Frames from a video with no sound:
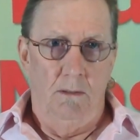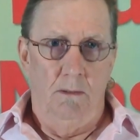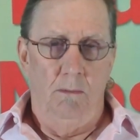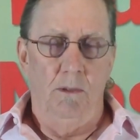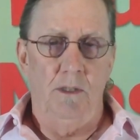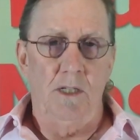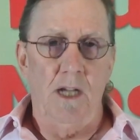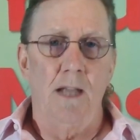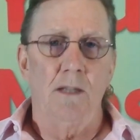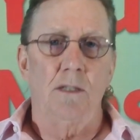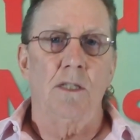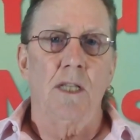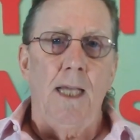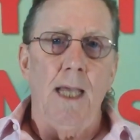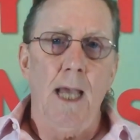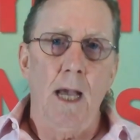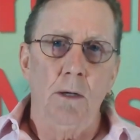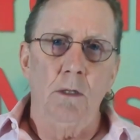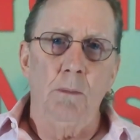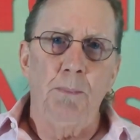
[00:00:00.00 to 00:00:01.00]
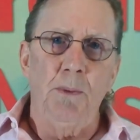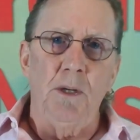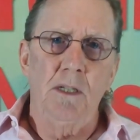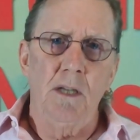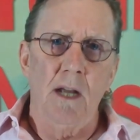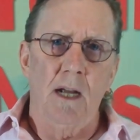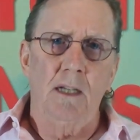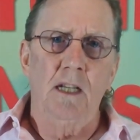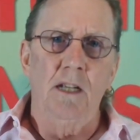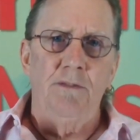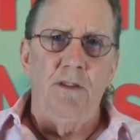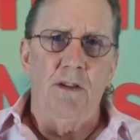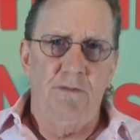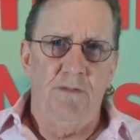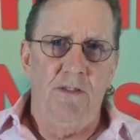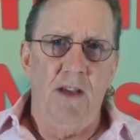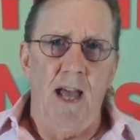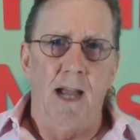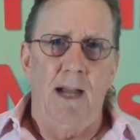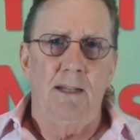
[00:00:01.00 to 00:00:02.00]
which has the counterproductive
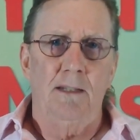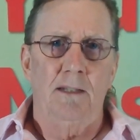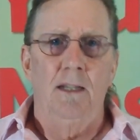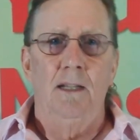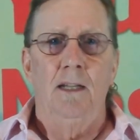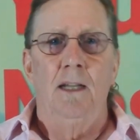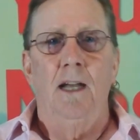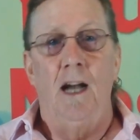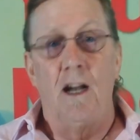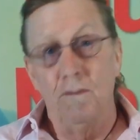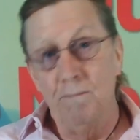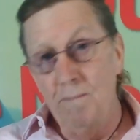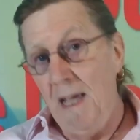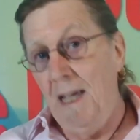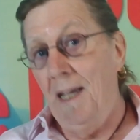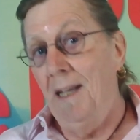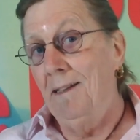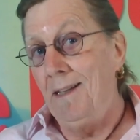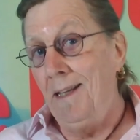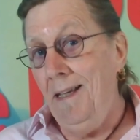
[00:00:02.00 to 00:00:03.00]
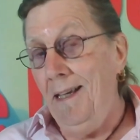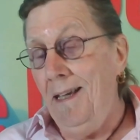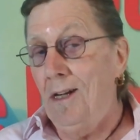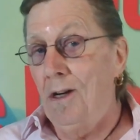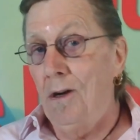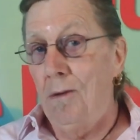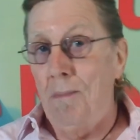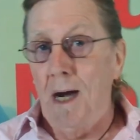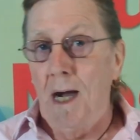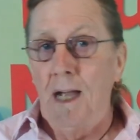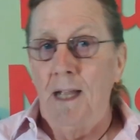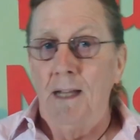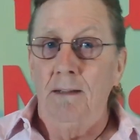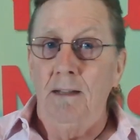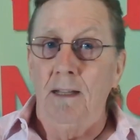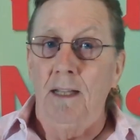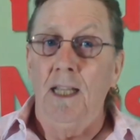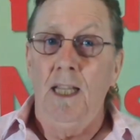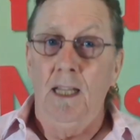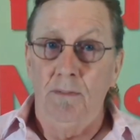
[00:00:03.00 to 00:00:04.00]
effect of making the ego mind
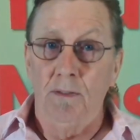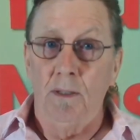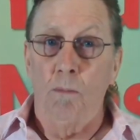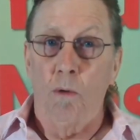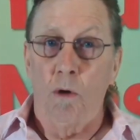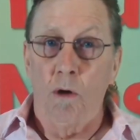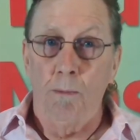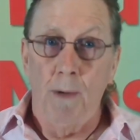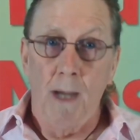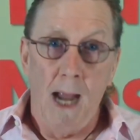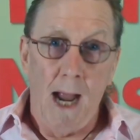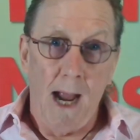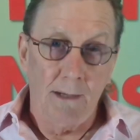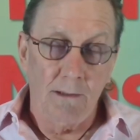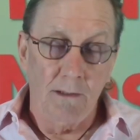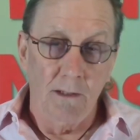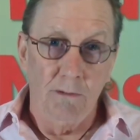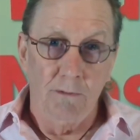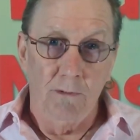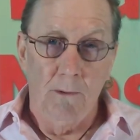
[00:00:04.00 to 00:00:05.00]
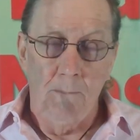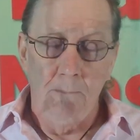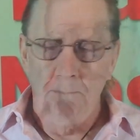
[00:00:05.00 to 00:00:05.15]
even more reactive.